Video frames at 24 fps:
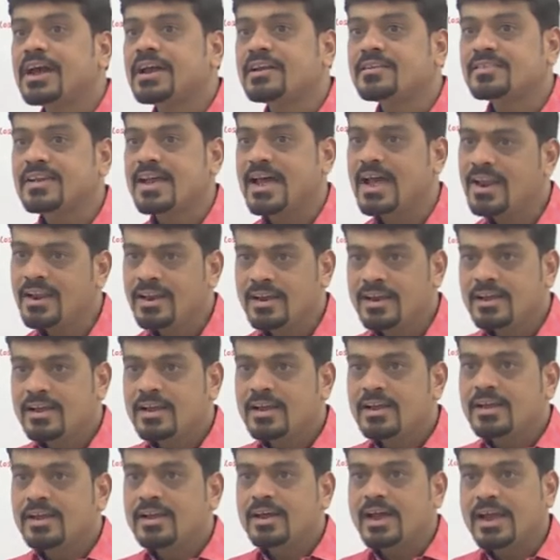are
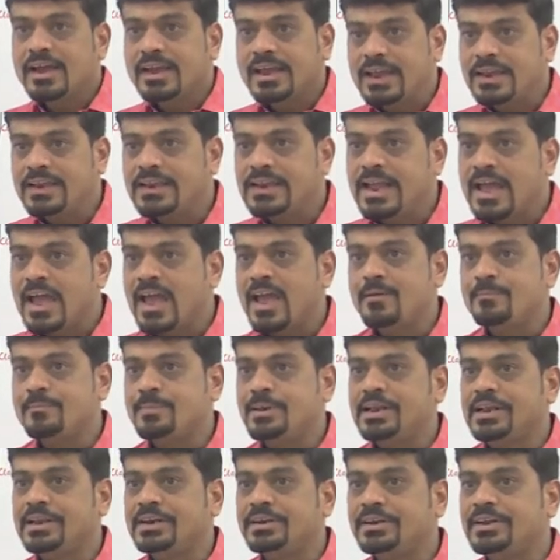again
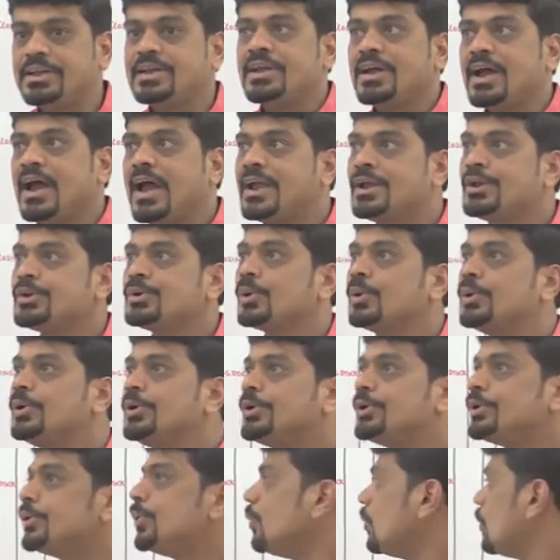liability. I told you